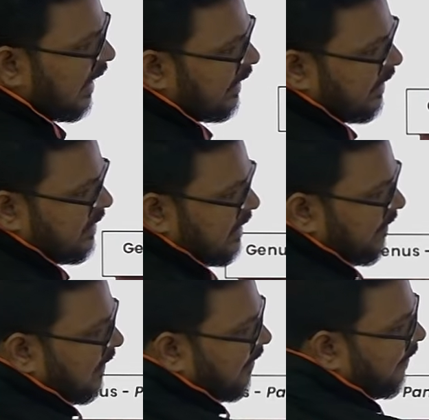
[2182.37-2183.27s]
and this is
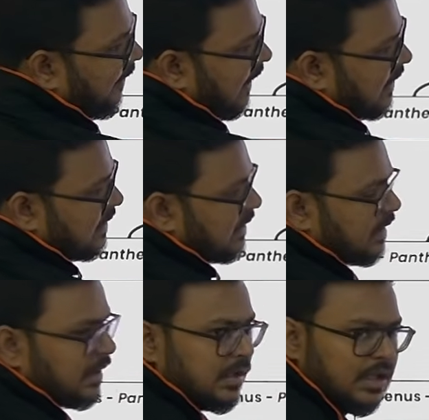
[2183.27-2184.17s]
our
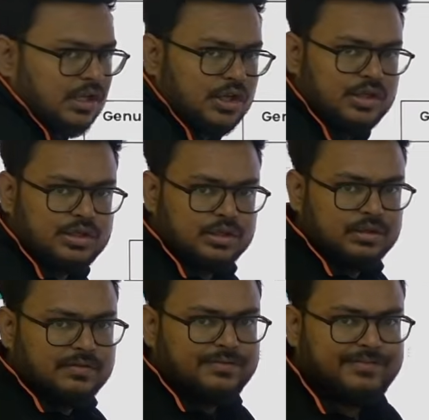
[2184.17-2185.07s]
Felis.
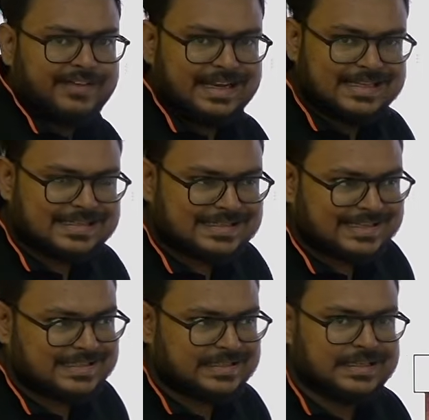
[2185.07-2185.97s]
So Felis
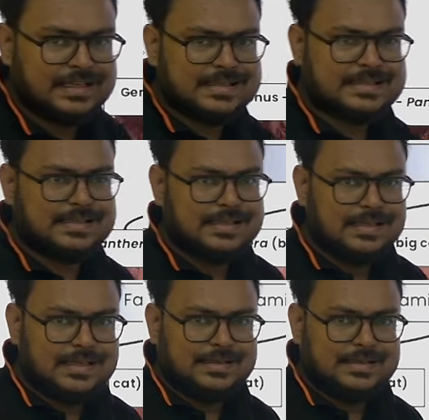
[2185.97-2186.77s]
is a genus